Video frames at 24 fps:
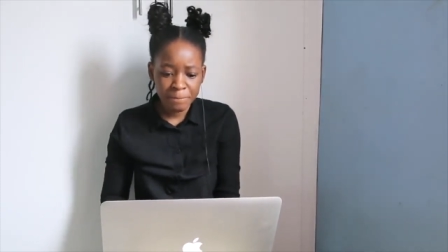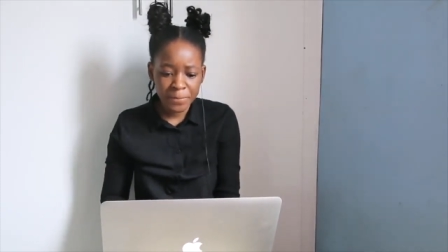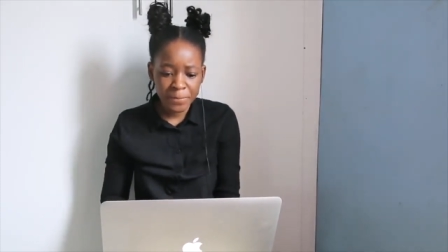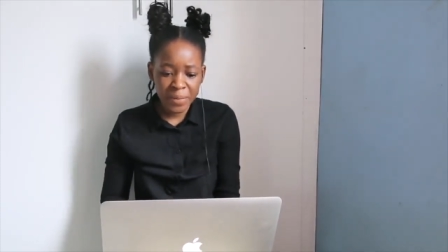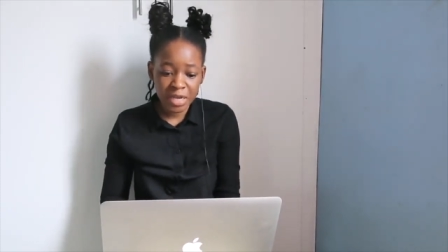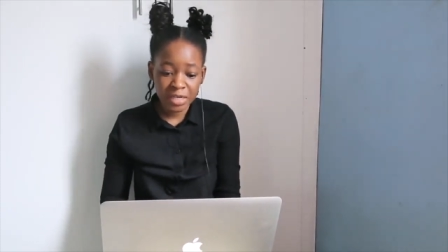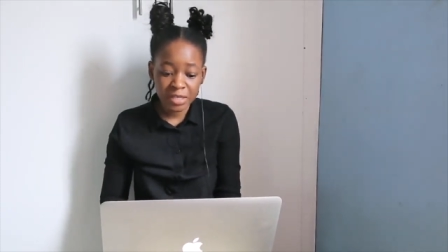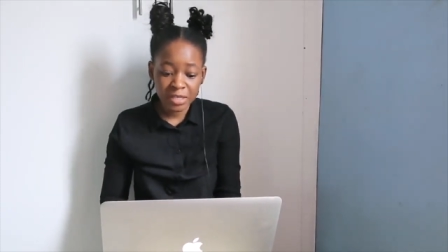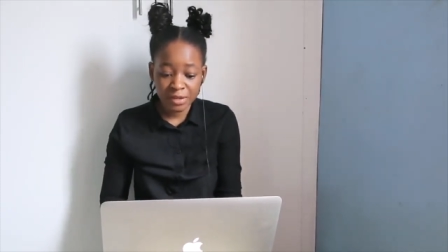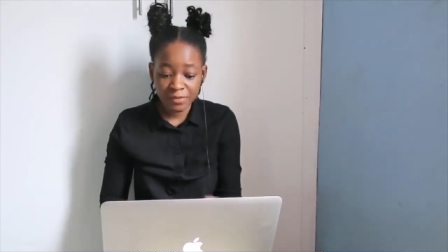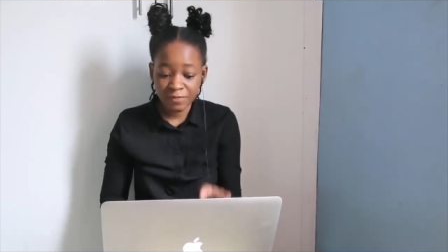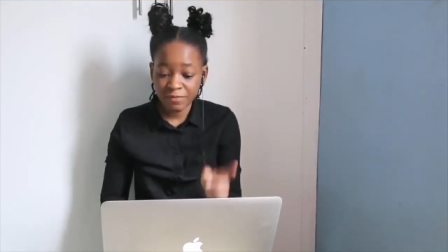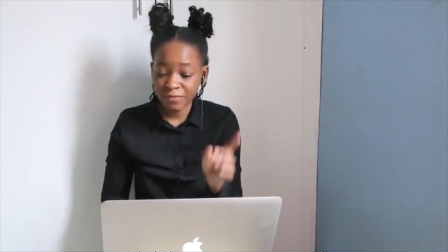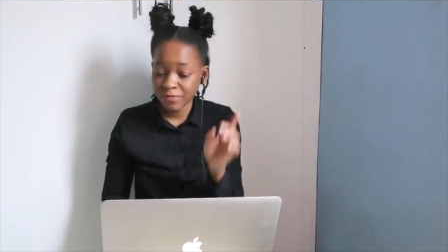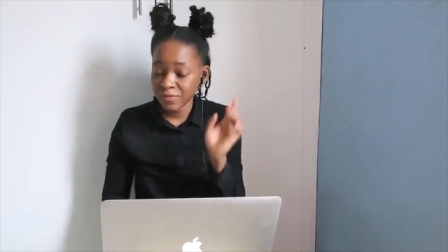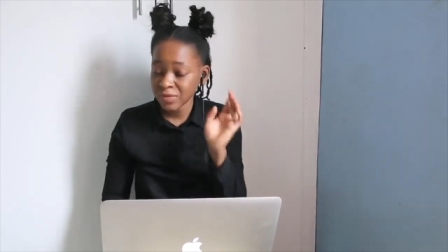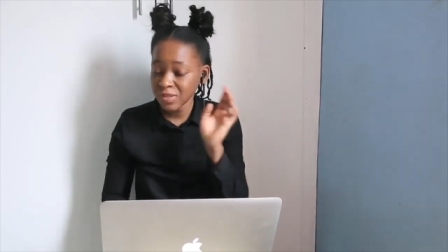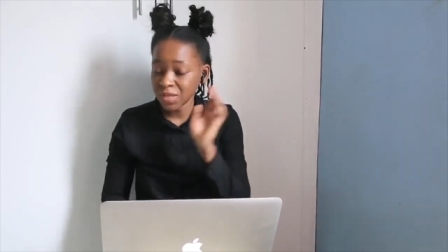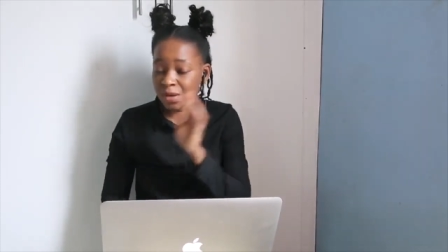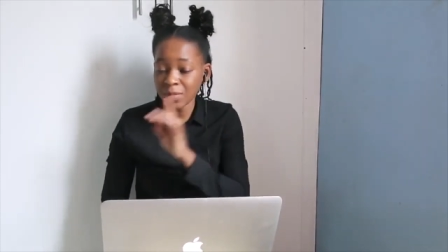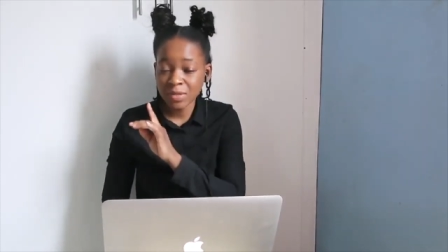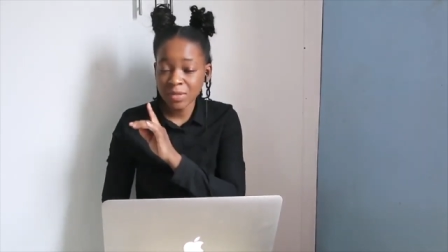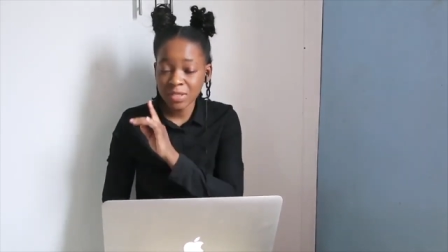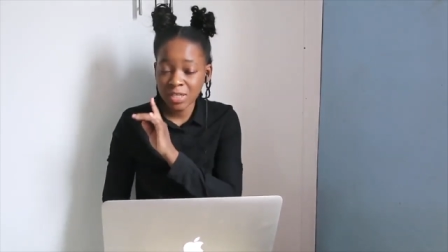but if
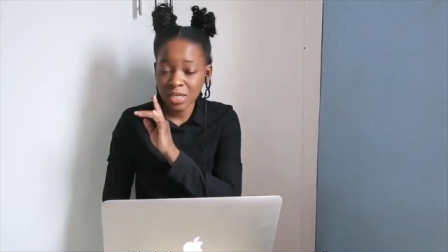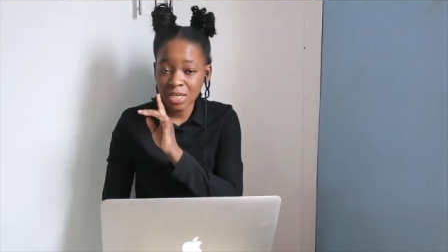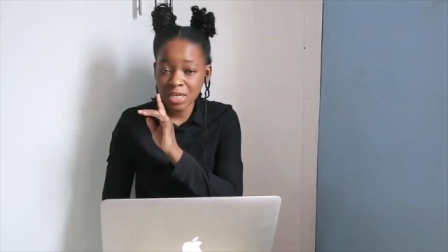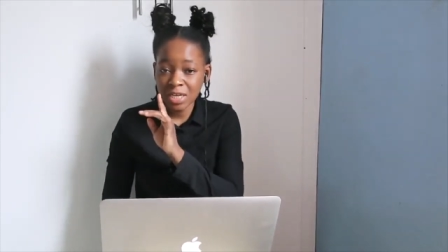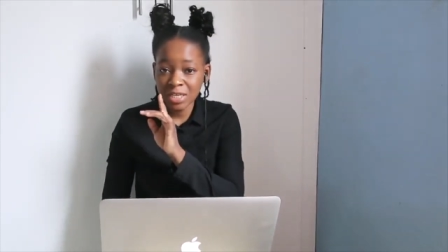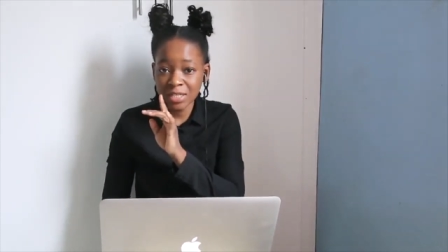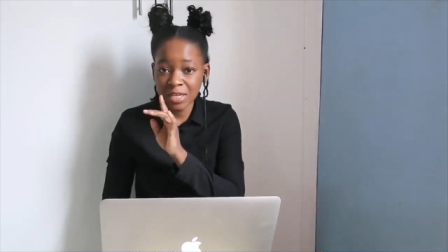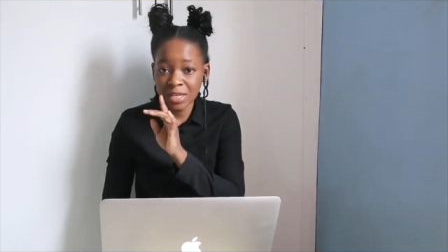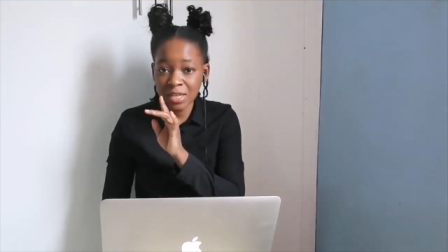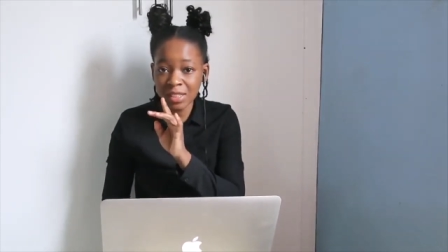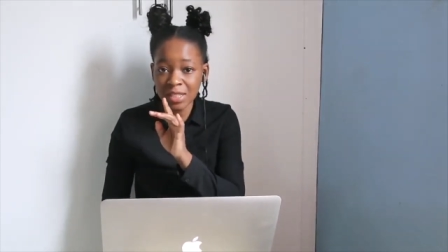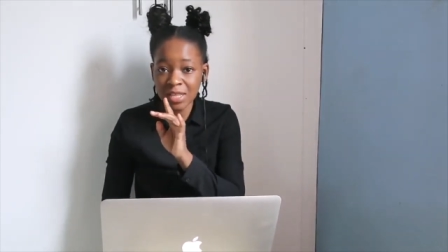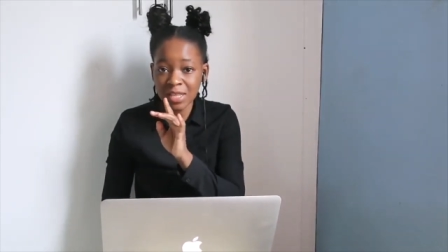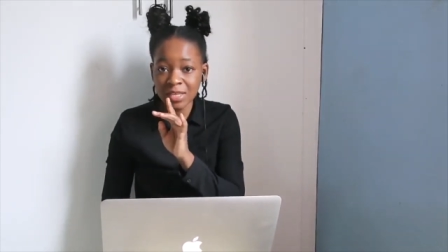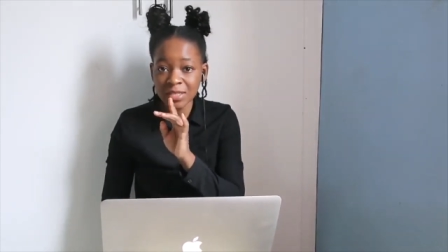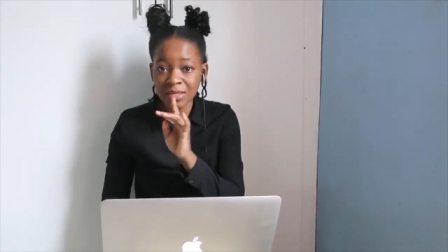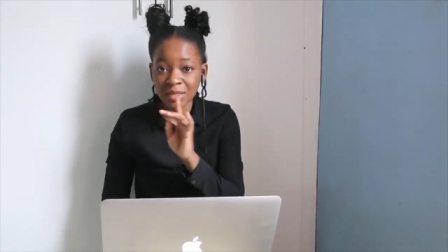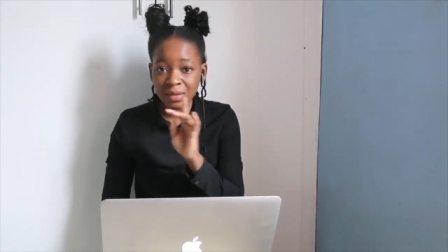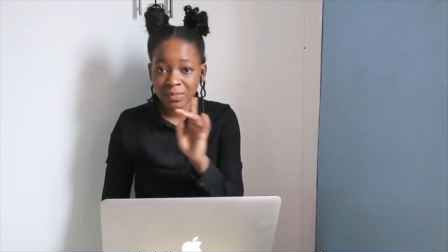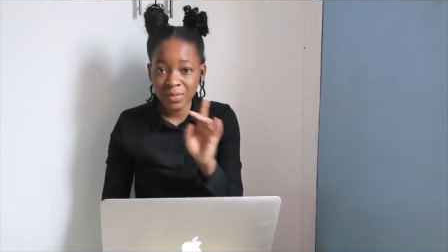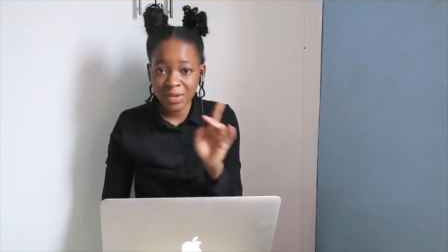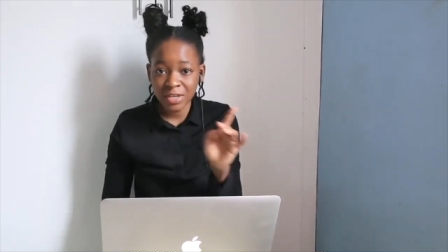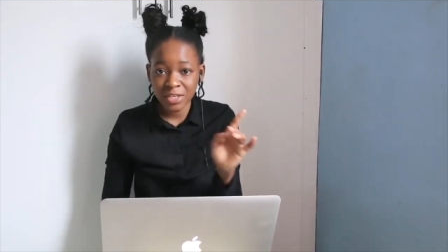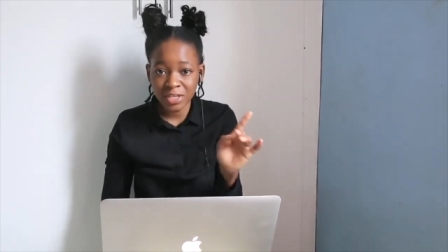someone suggested
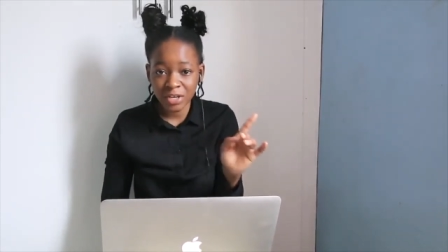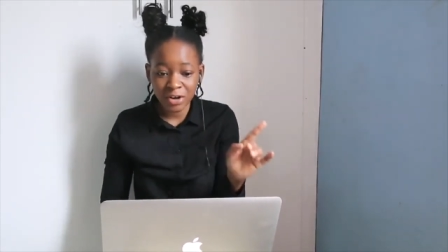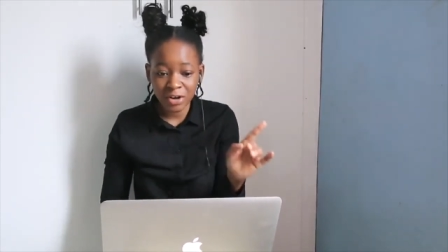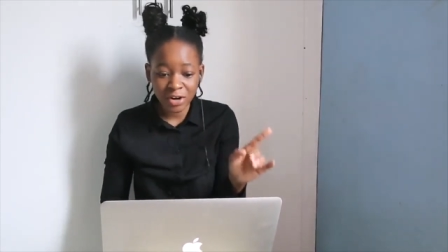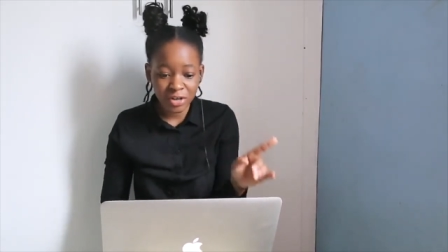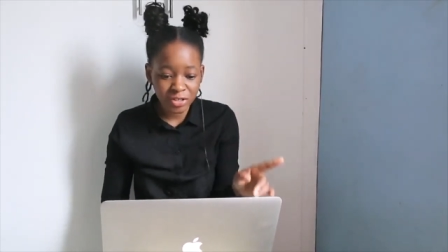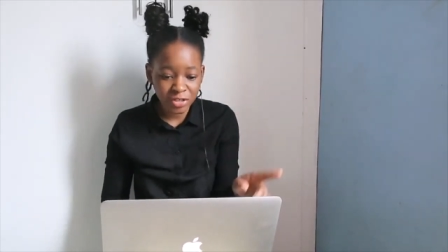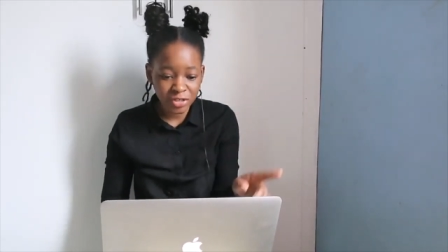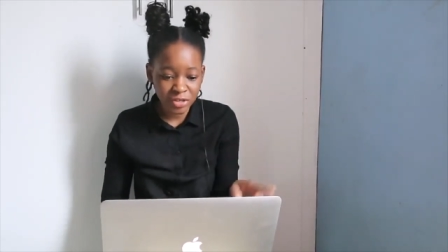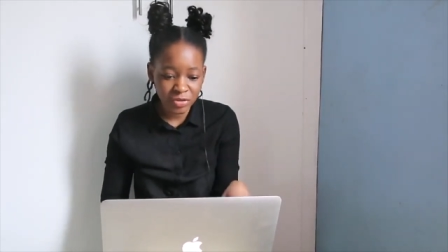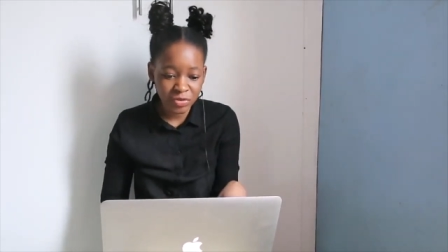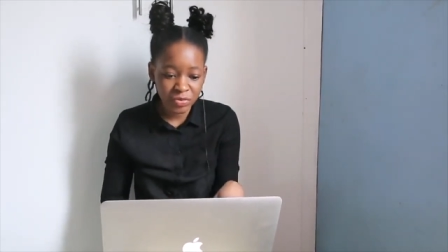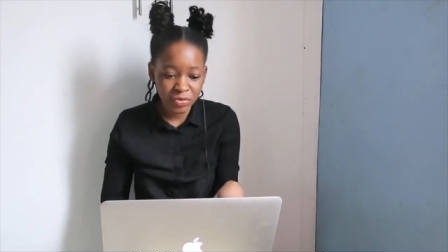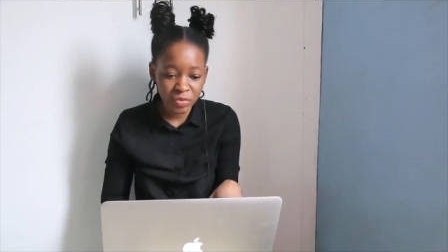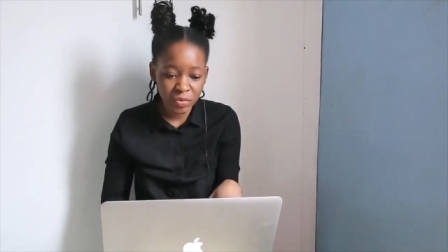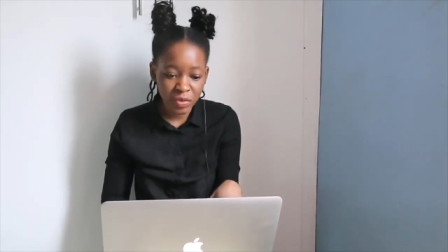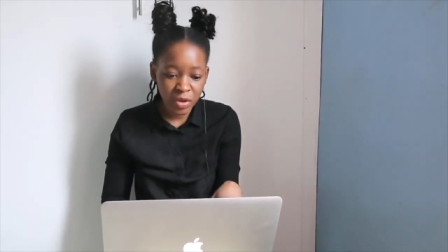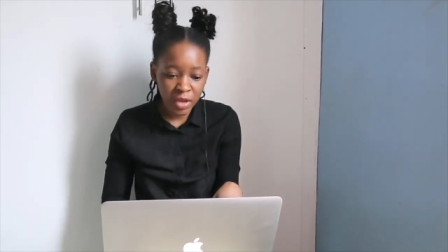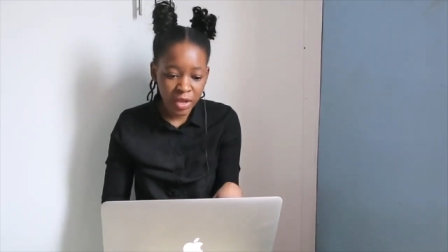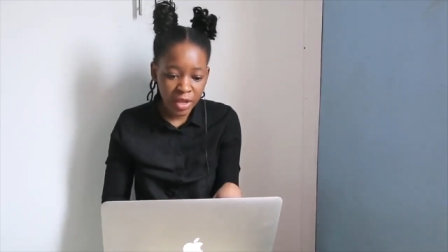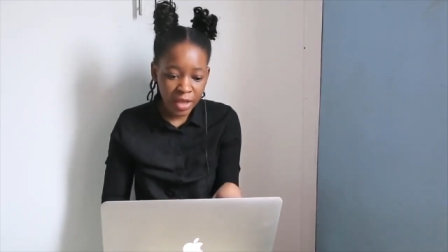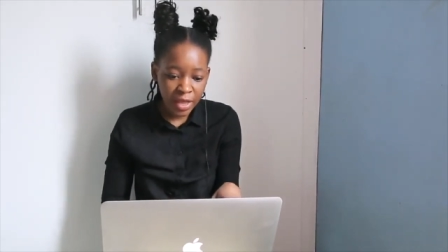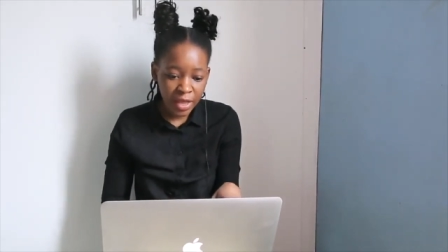this, a big shout out to you.